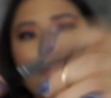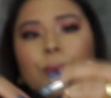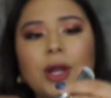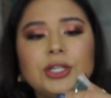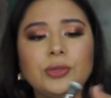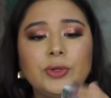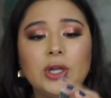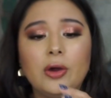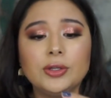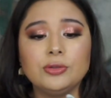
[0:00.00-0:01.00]
brush, which
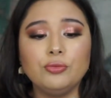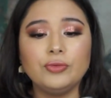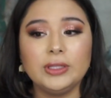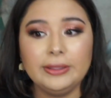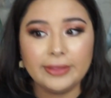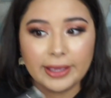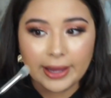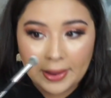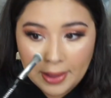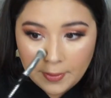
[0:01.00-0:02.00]
I also really
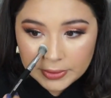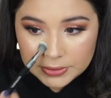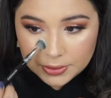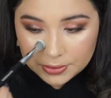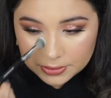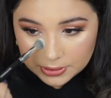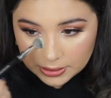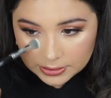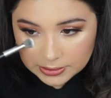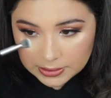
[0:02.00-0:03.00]
like. I can't wait to use
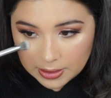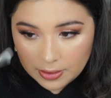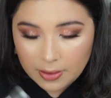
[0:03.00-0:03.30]
this.